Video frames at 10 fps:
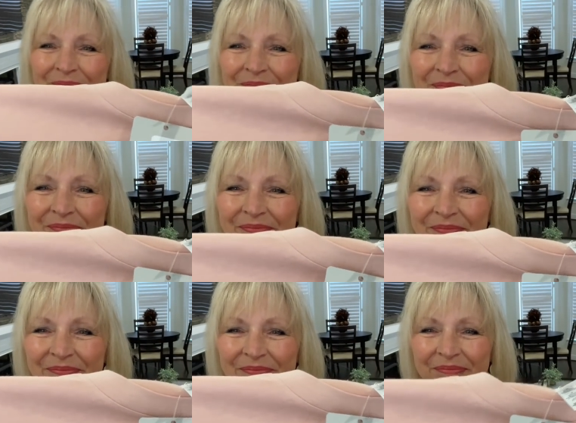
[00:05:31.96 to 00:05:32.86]

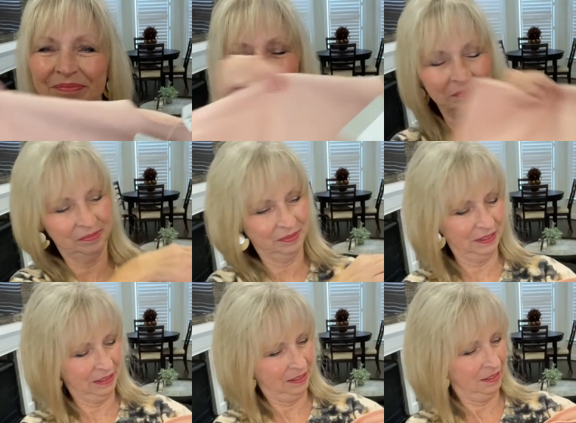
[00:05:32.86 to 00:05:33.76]

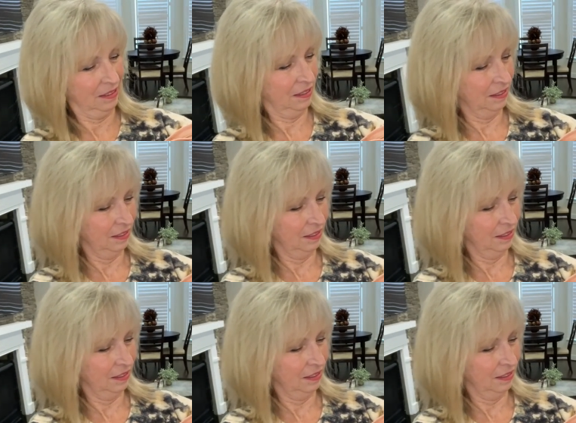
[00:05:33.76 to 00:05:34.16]
No one is speaking in this clip.